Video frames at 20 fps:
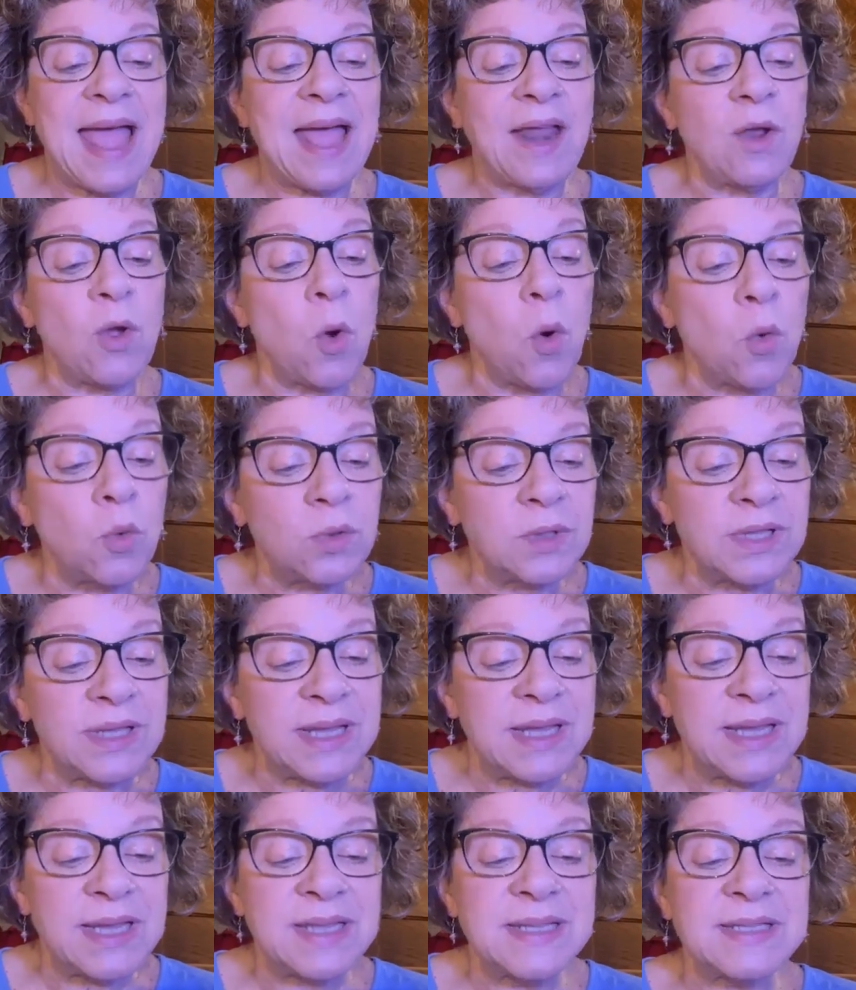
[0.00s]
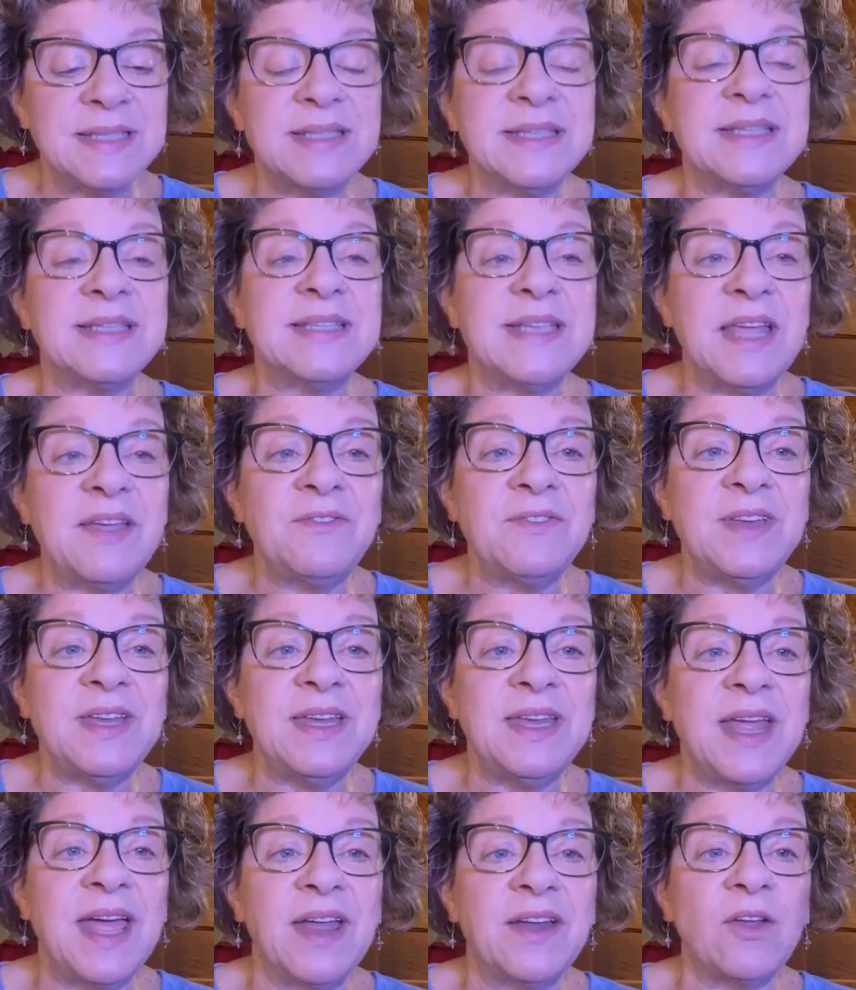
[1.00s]
not only is the
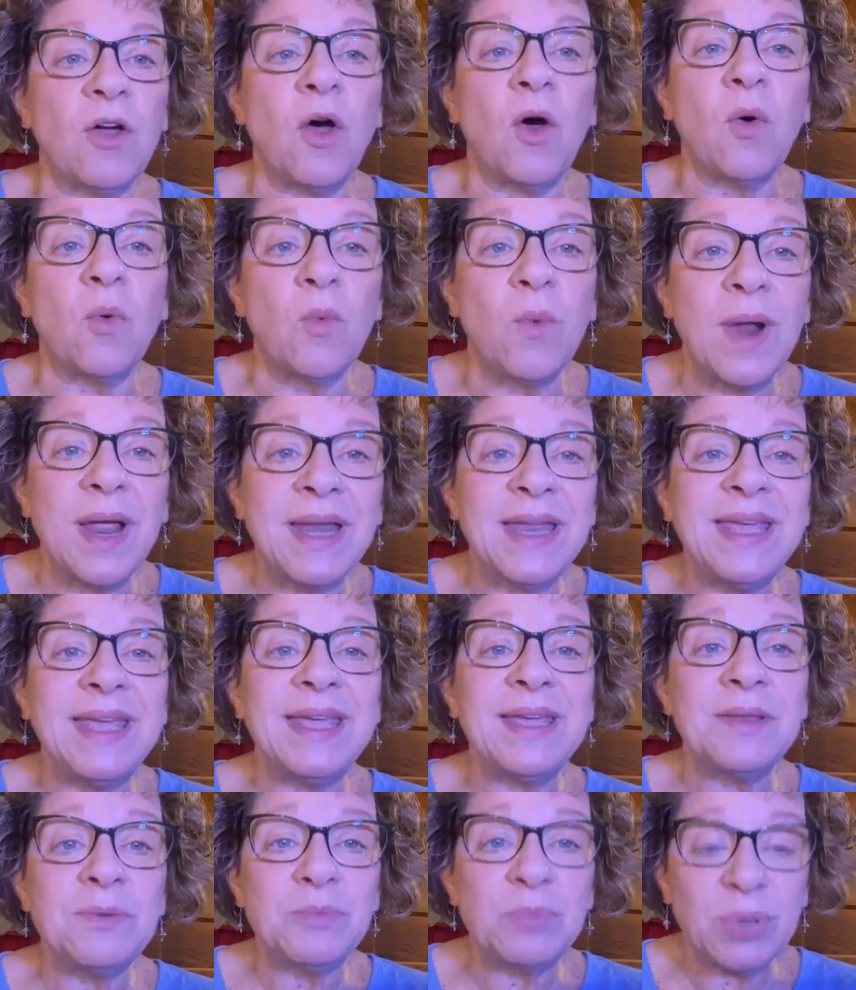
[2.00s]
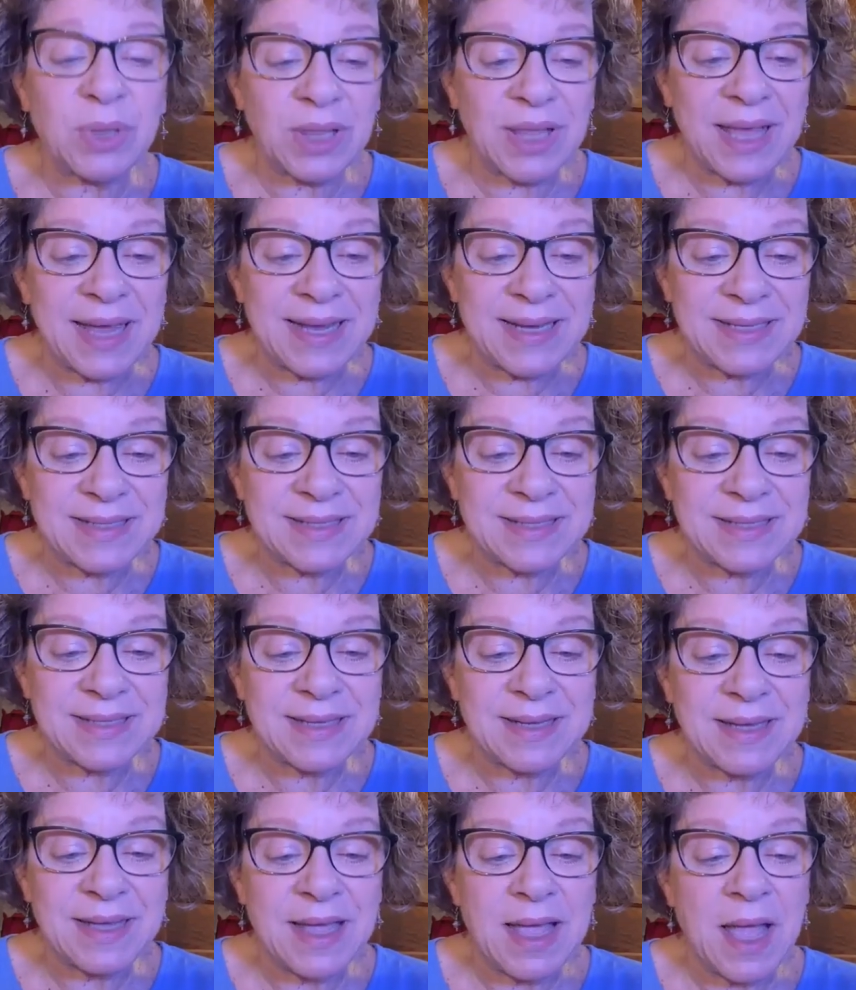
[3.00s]
safety net already in place,